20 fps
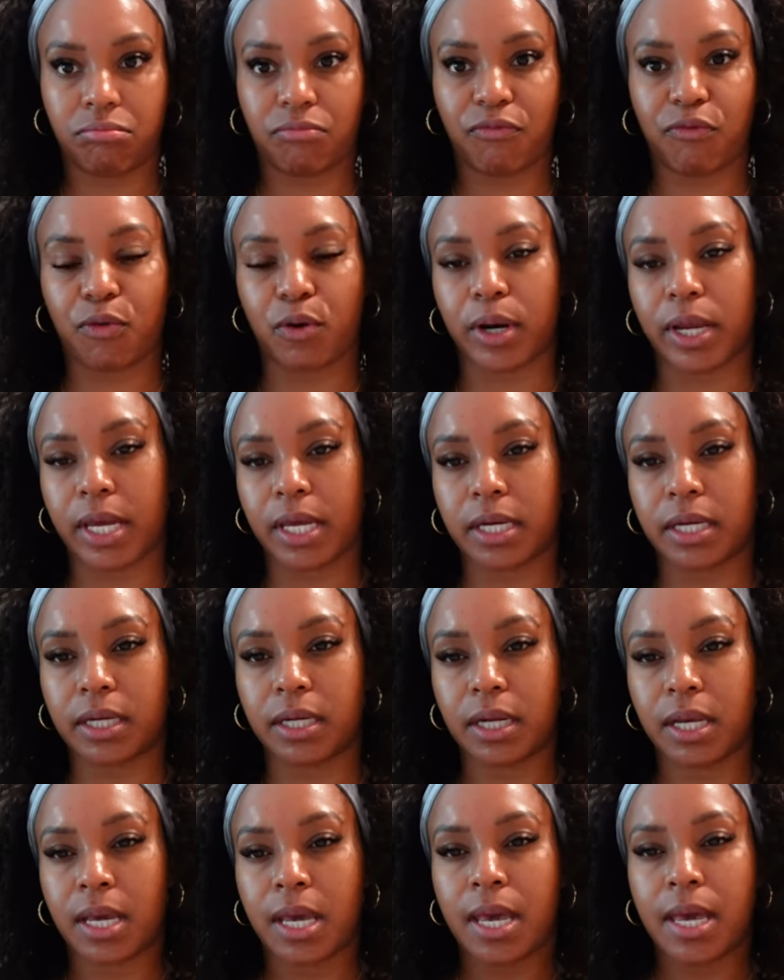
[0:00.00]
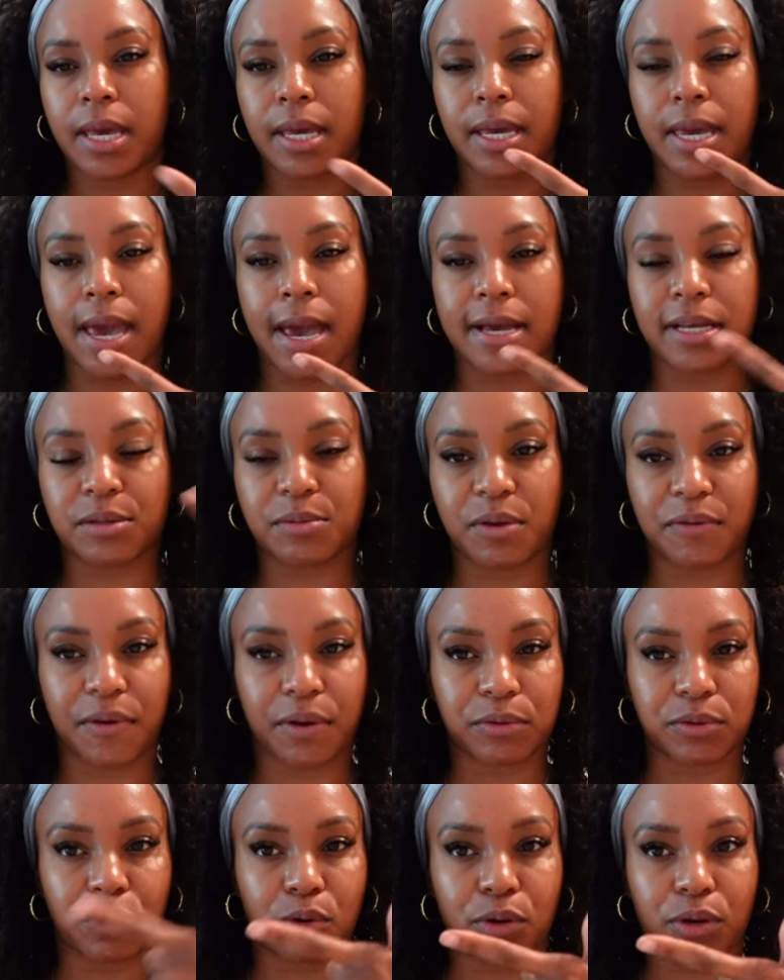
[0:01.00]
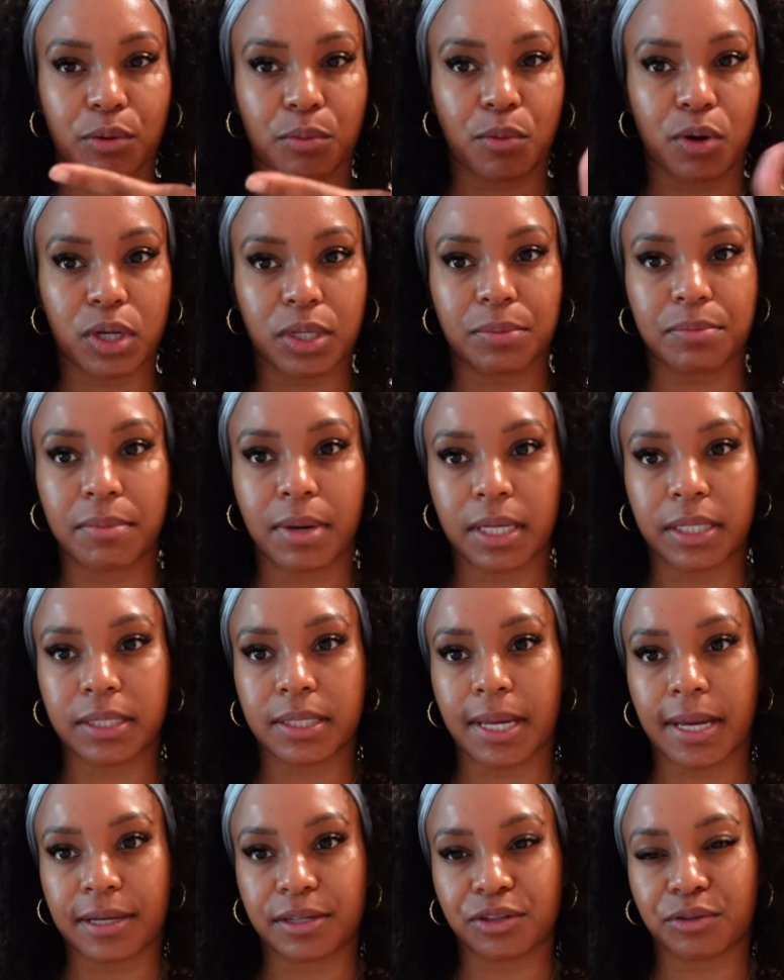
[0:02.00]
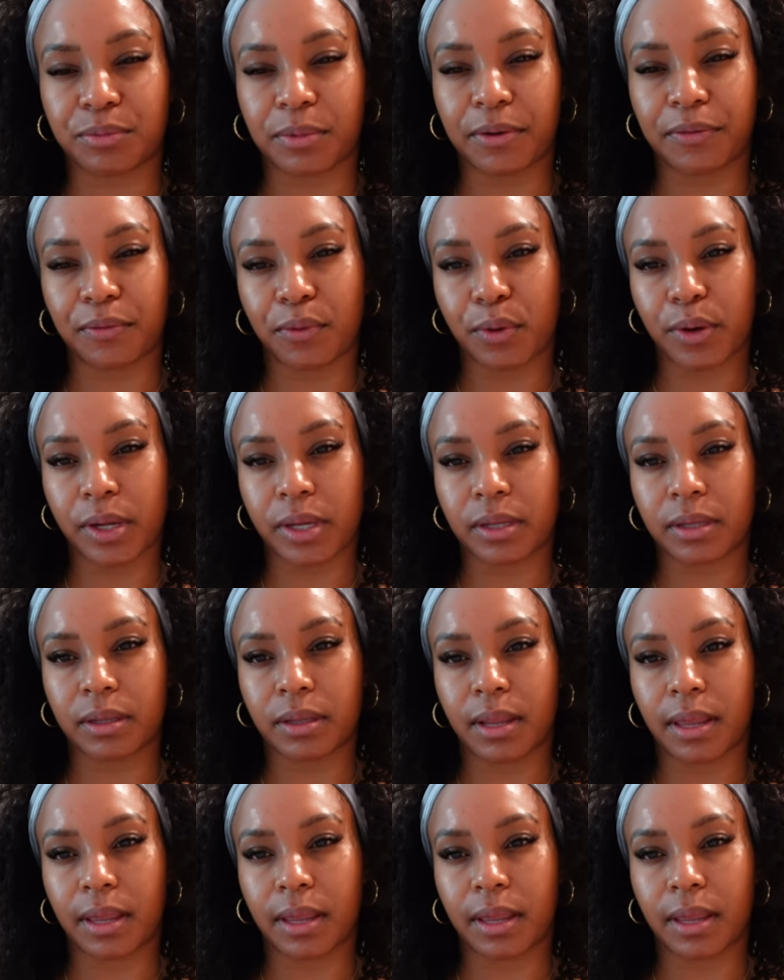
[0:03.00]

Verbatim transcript: forehead. He asked me if I was growing a mustache on my forehead.